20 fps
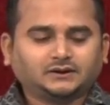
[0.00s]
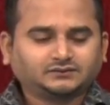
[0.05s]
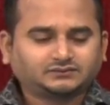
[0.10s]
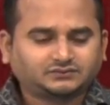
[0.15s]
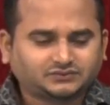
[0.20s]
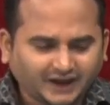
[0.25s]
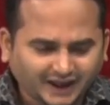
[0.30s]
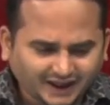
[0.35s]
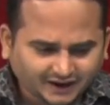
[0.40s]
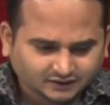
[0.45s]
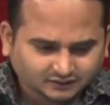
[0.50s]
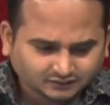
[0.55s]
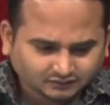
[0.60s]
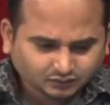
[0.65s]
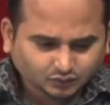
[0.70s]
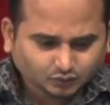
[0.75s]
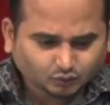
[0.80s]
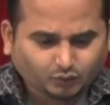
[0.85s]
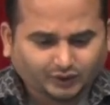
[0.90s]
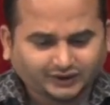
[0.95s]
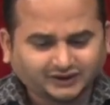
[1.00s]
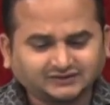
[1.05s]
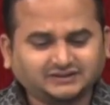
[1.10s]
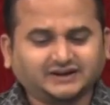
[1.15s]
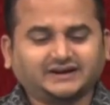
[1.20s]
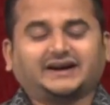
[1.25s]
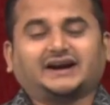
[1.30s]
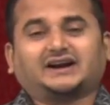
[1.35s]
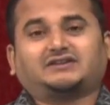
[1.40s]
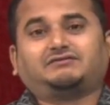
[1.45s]
Then, what is
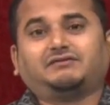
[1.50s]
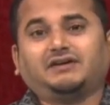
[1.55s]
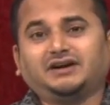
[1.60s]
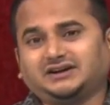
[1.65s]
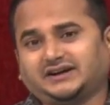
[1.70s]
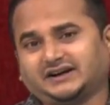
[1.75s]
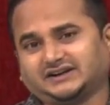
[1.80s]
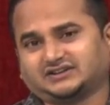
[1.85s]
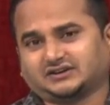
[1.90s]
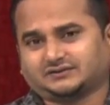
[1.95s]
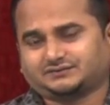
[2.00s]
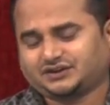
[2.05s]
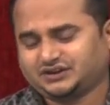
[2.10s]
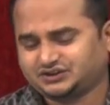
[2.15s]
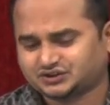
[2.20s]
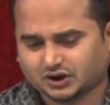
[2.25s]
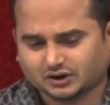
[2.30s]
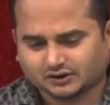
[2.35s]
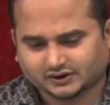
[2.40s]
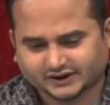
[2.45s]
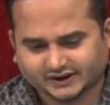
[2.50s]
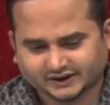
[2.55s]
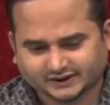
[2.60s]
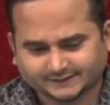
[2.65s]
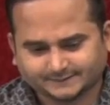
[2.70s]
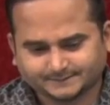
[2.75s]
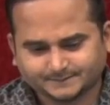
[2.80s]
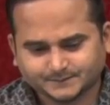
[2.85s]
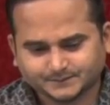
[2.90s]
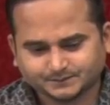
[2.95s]
the advantage of the jagged array?